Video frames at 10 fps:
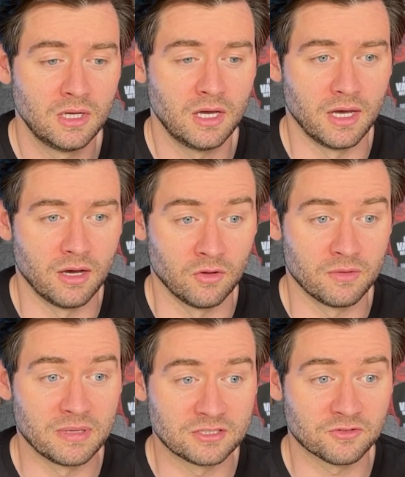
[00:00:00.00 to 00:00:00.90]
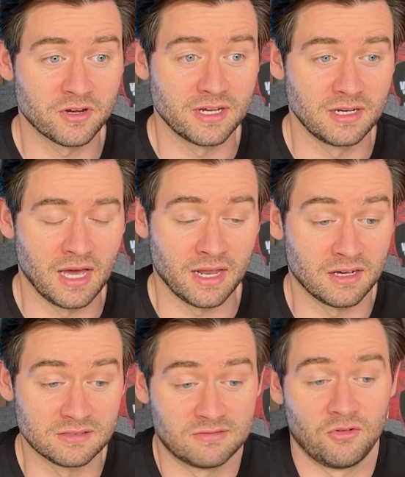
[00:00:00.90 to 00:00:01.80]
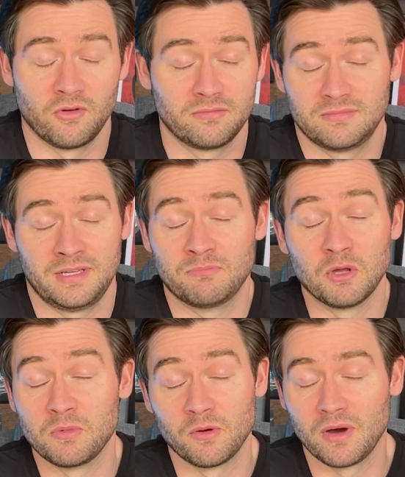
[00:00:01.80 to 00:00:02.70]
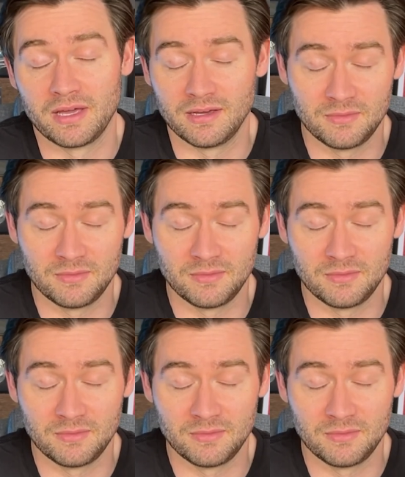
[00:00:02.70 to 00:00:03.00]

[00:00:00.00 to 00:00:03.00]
on the big screen, and I thought he blew me away.